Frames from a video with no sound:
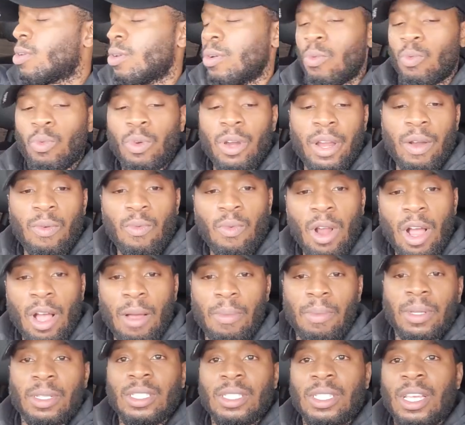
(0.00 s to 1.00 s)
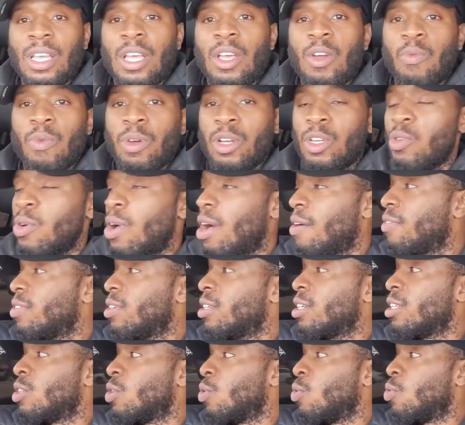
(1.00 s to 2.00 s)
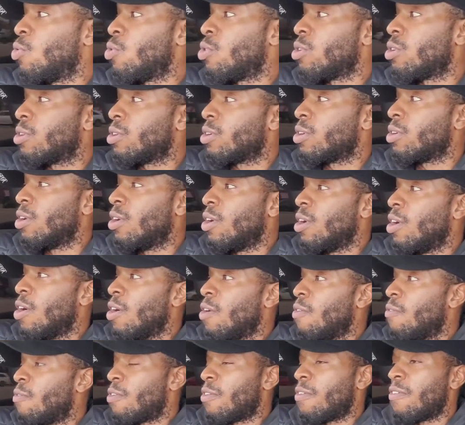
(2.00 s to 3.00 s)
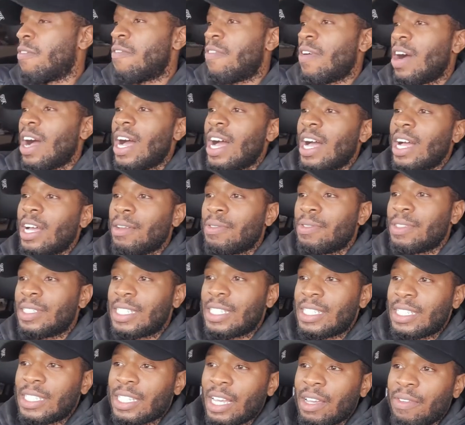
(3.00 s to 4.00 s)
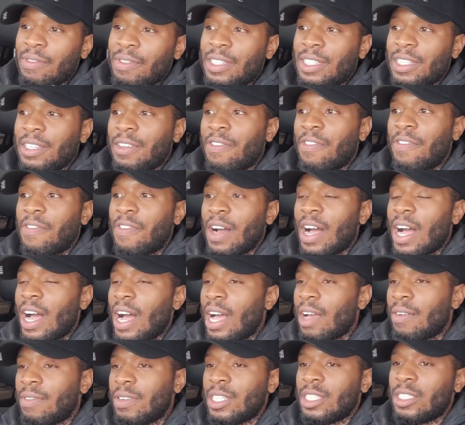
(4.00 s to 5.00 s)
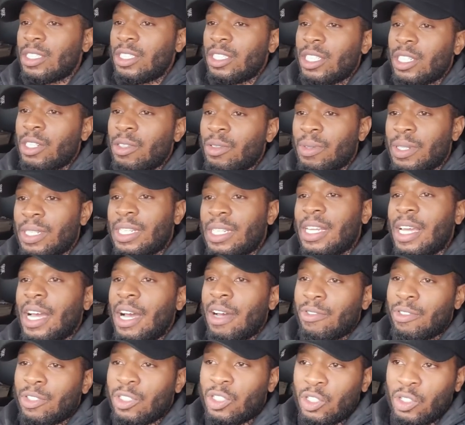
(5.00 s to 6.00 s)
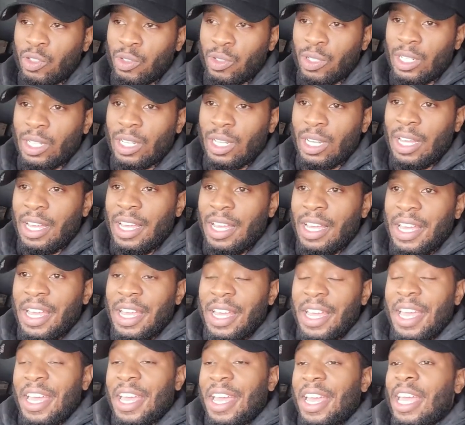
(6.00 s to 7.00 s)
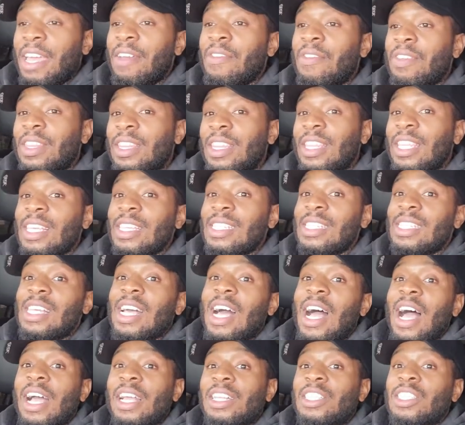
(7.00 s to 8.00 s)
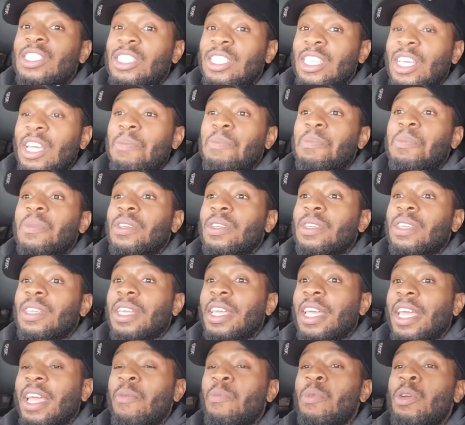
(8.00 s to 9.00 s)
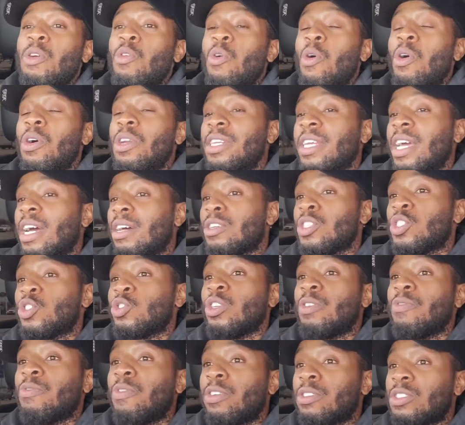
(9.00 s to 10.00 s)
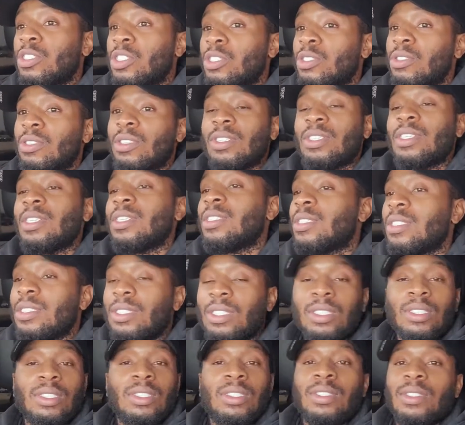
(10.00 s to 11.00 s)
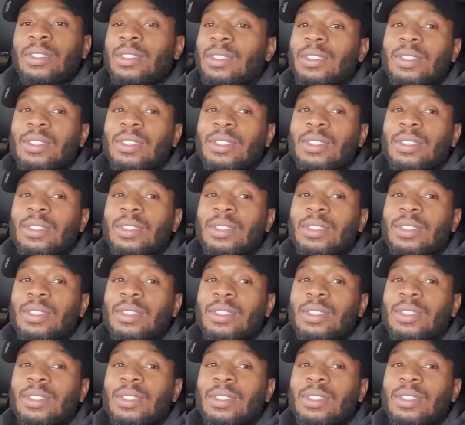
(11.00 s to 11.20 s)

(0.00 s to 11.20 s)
Red Robins. We do have another order for 575, and it's literally down the street. Even this guy tipped, and we're going down the street versus going. It's just,